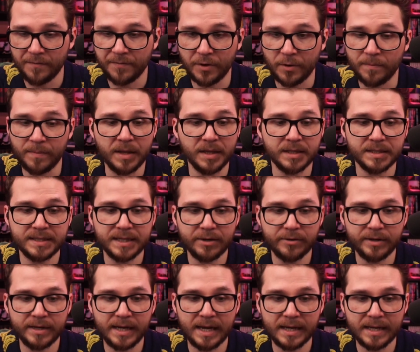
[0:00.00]

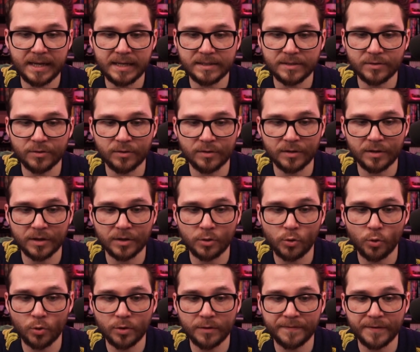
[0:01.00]
military, I guess, or a
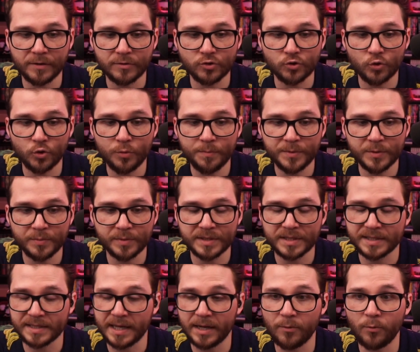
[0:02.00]
quarter of their troops, which
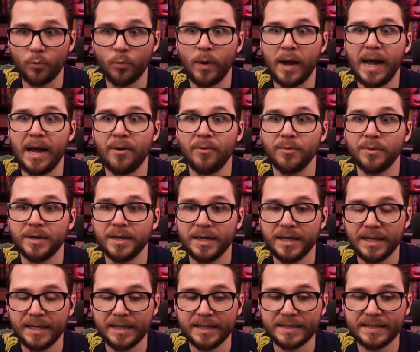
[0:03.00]
is like, wow,
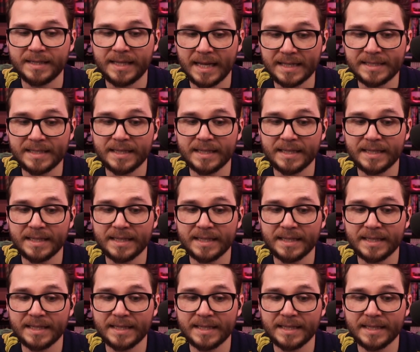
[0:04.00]
that's a